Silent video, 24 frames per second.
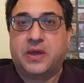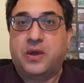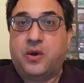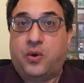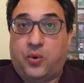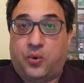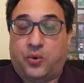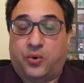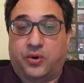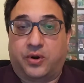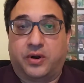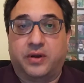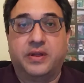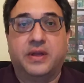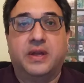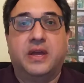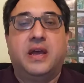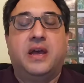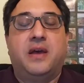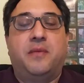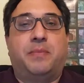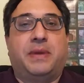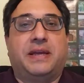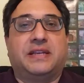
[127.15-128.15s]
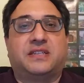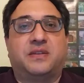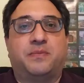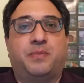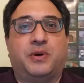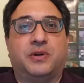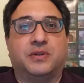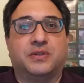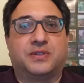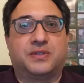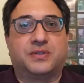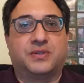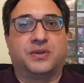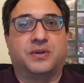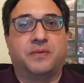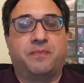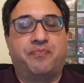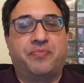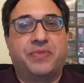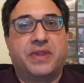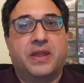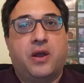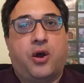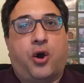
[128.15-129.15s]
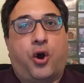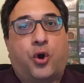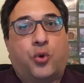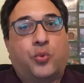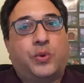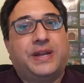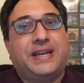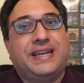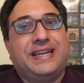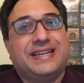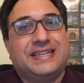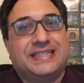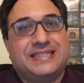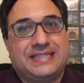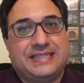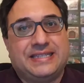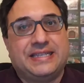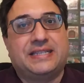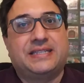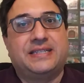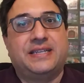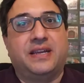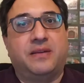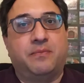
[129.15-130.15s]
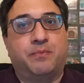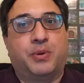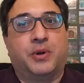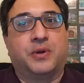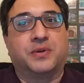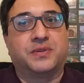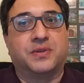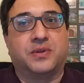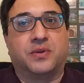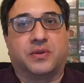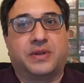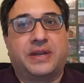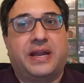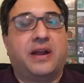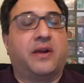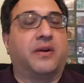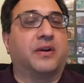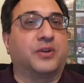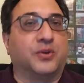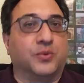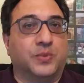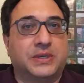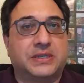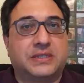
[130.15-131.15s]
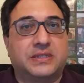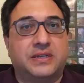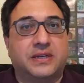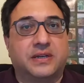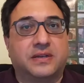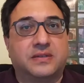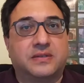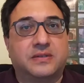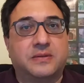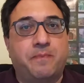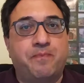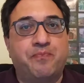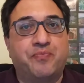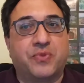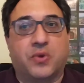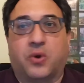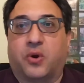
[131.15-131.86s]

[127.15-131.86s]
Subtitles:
or based upon certain already existing personal characteristics